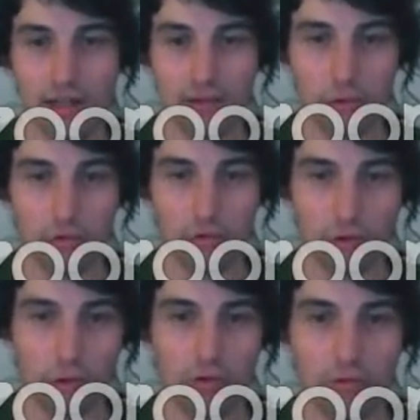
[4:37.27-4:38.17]
So the
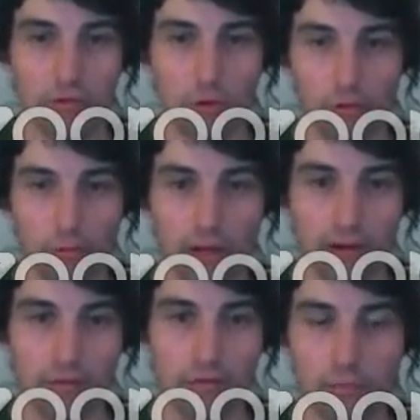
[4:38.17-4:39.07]
common
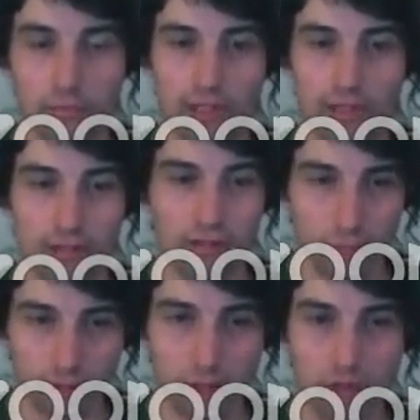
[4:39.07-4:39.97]
codomain, the object in the
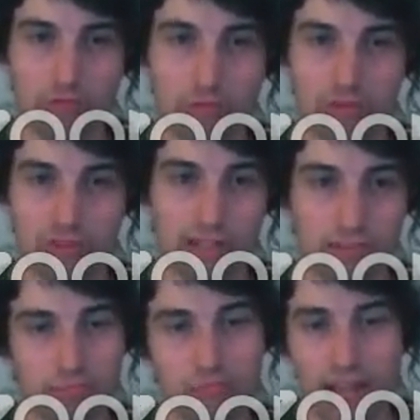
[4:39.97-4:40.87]
middle,
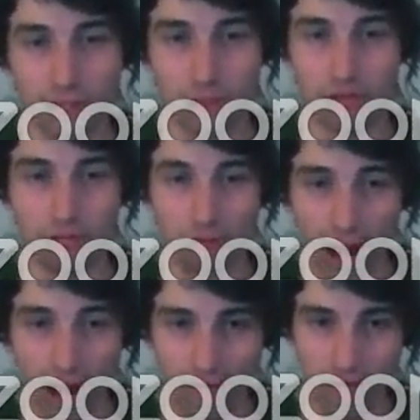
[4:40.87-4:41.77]
represents the actual
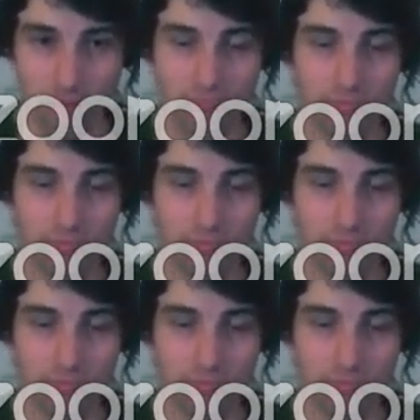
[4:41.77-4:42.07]
graph,